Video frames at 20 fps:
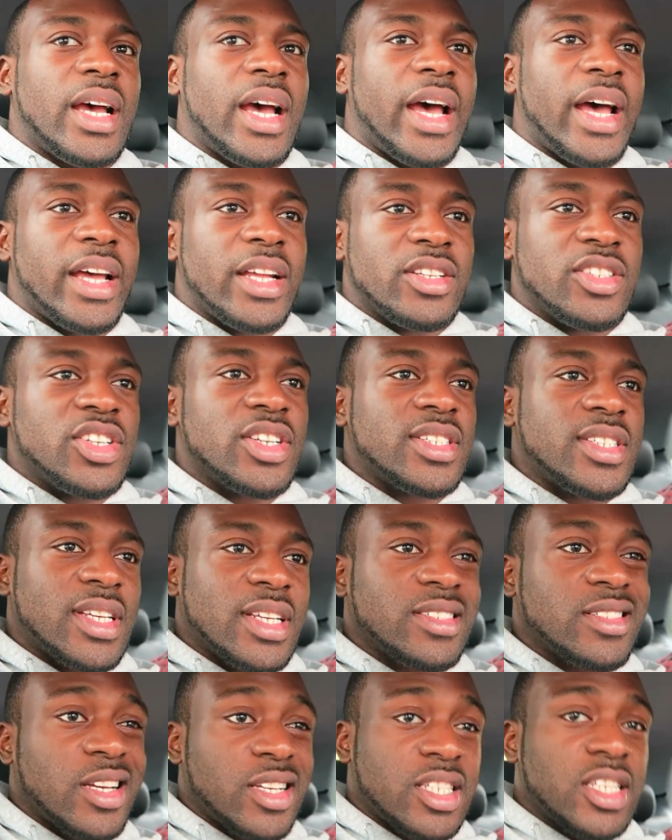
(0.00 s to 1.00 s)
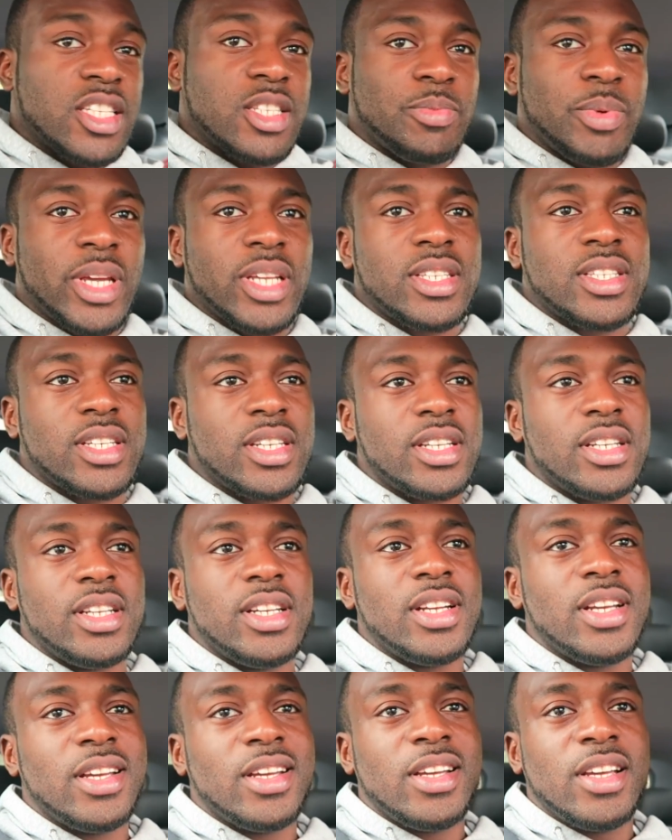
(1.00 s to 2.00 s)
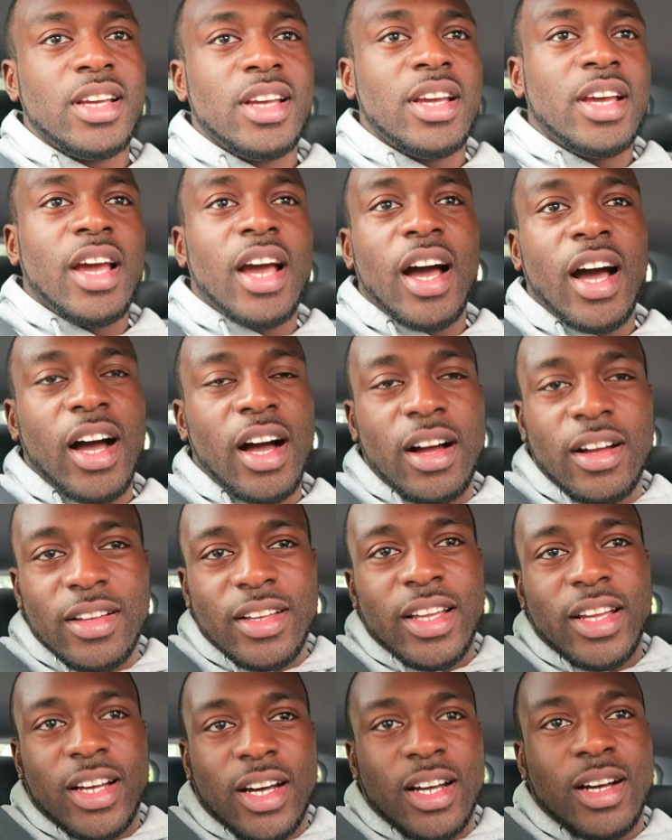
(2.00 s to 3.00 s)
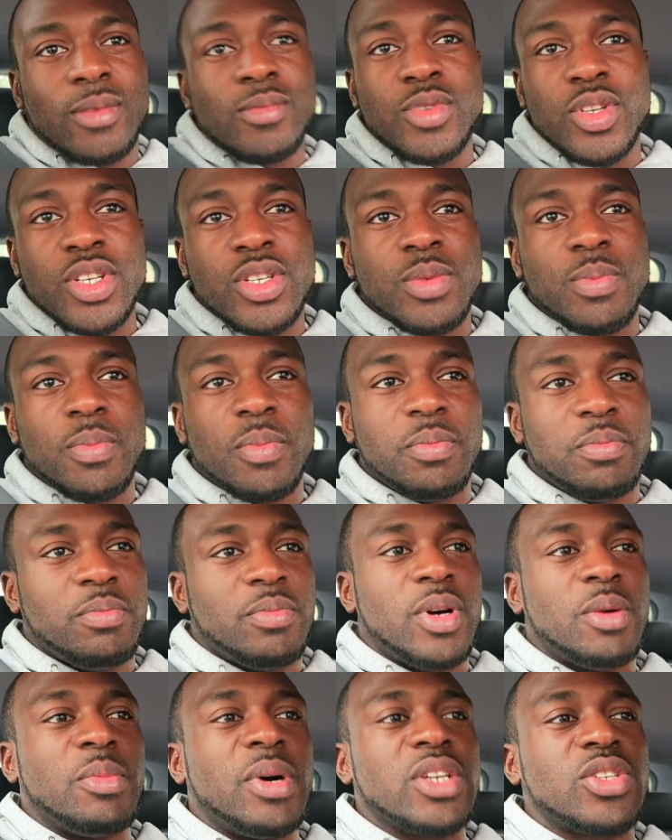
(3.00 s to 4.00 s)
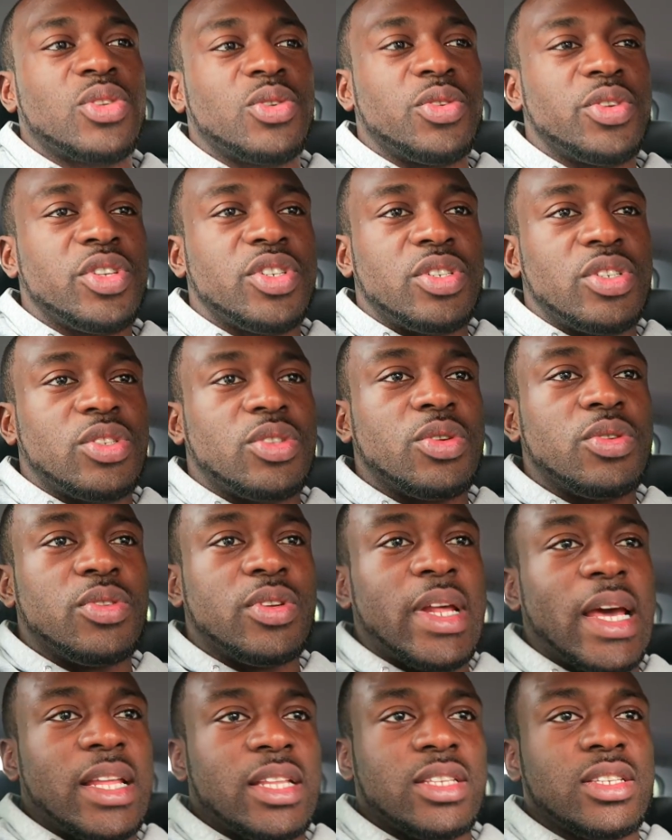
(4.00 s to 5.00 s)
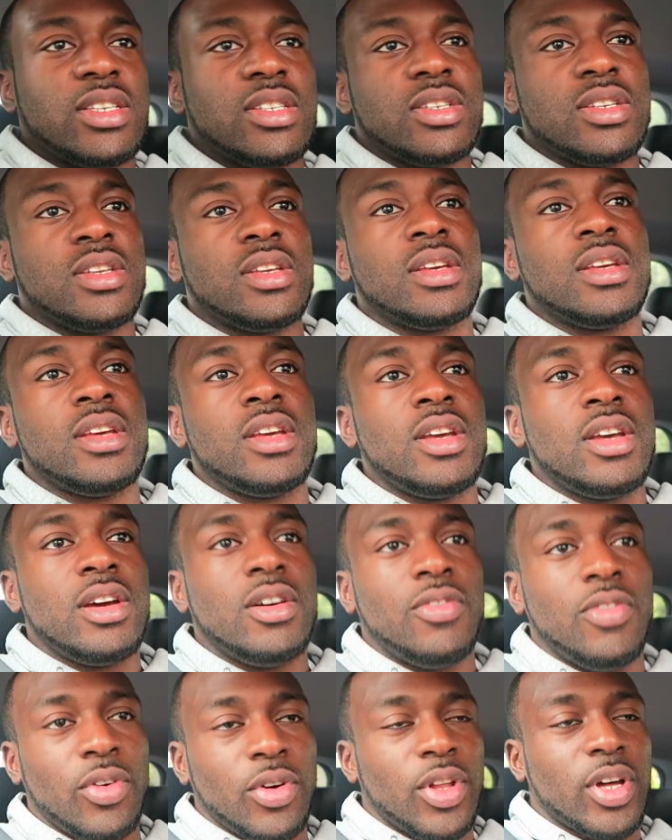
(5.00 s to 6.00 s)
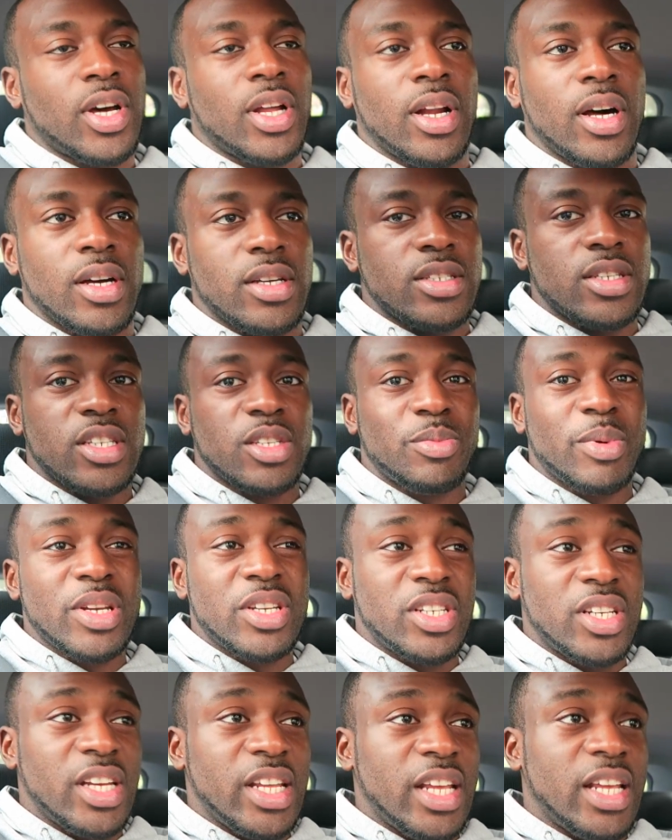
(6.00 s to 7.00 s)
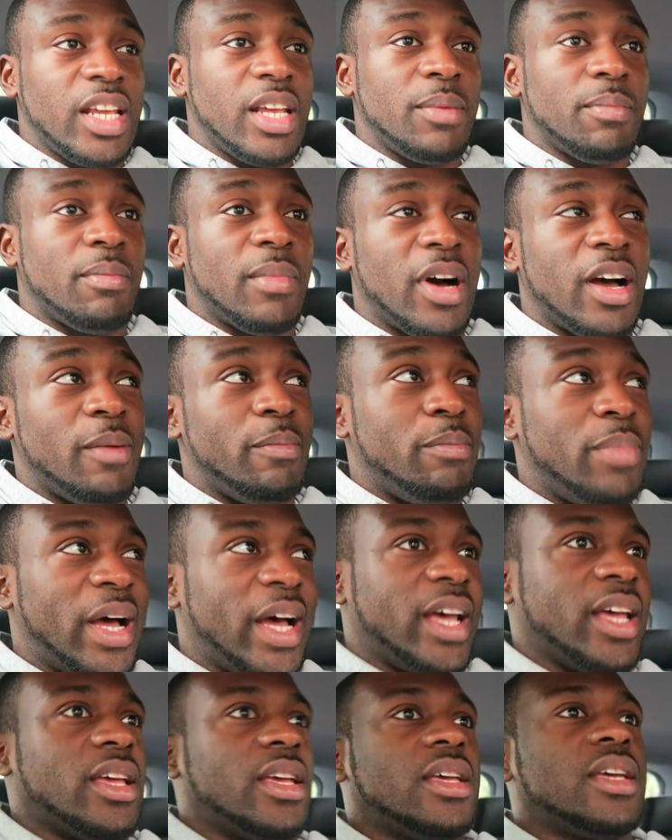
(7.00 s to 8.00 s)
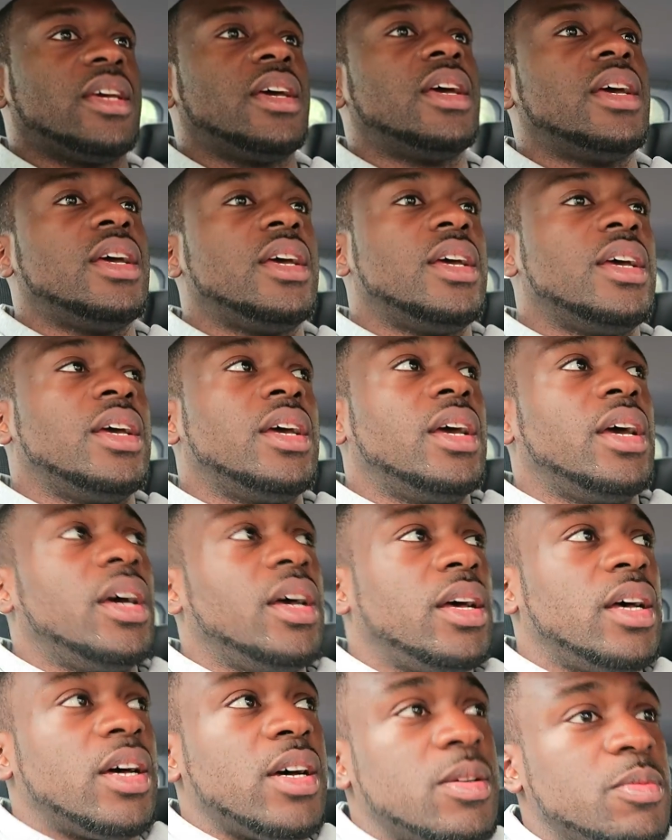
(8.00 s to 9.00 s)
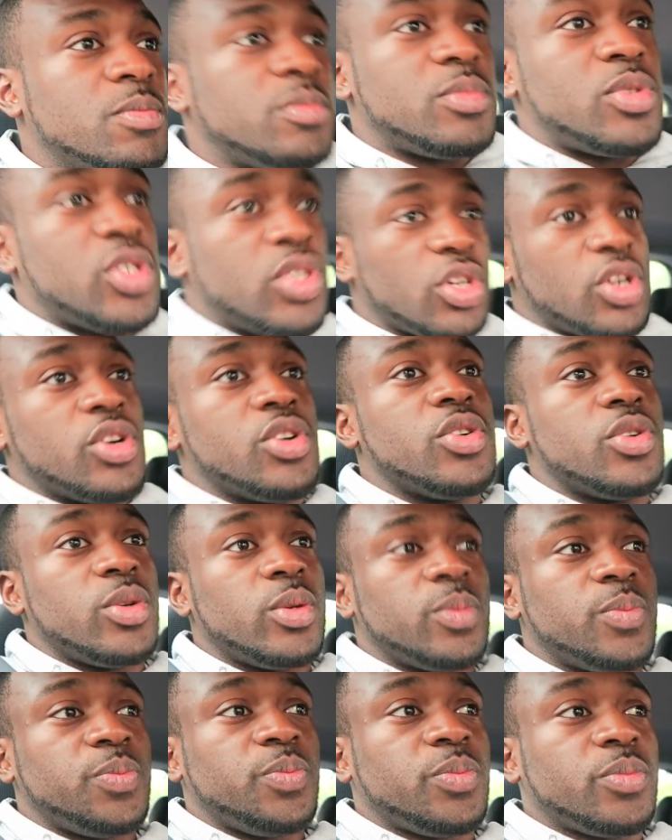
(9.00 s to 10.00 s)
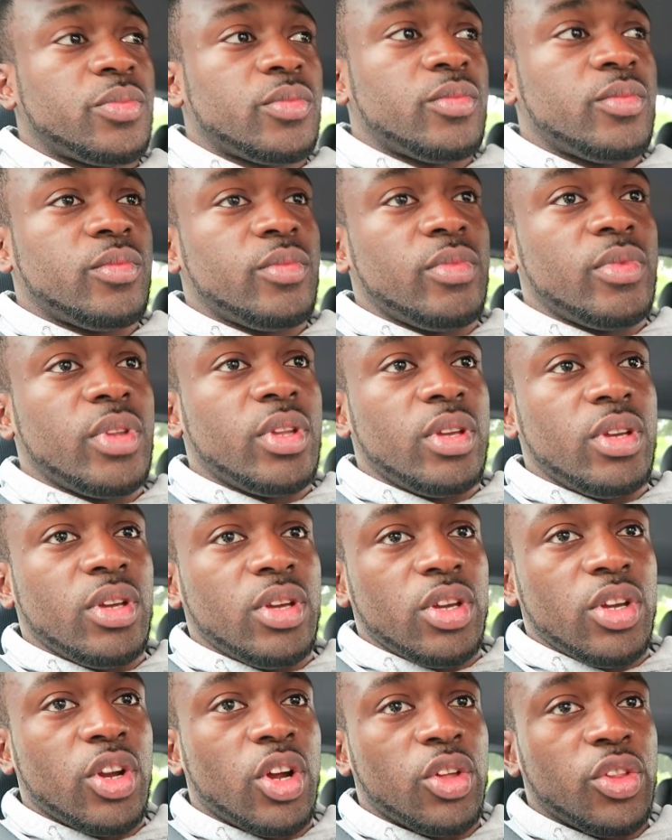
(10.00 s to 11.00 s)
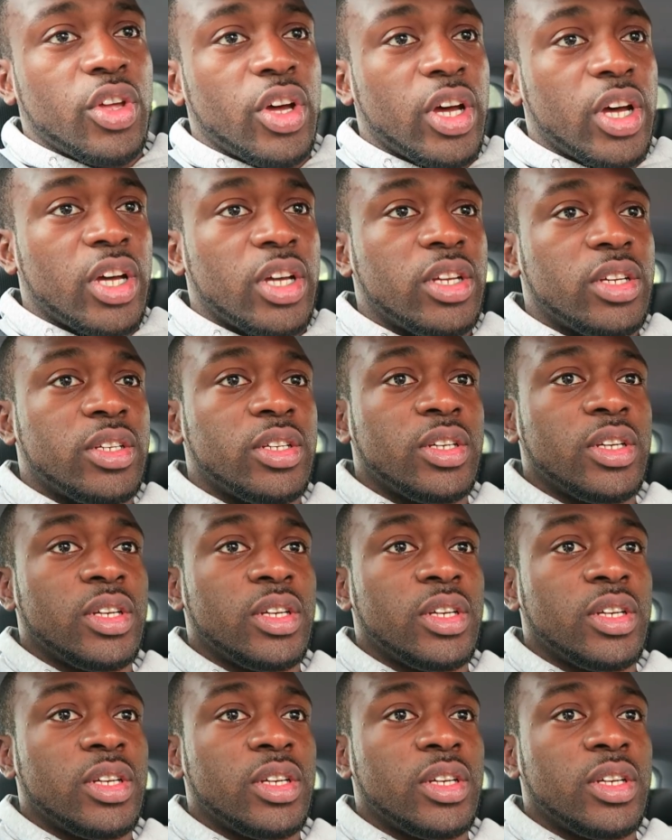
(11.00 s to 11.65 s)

And just as I suspected, I'm just, my muscle is too dense for the class, especially my back. Um, so, you know, the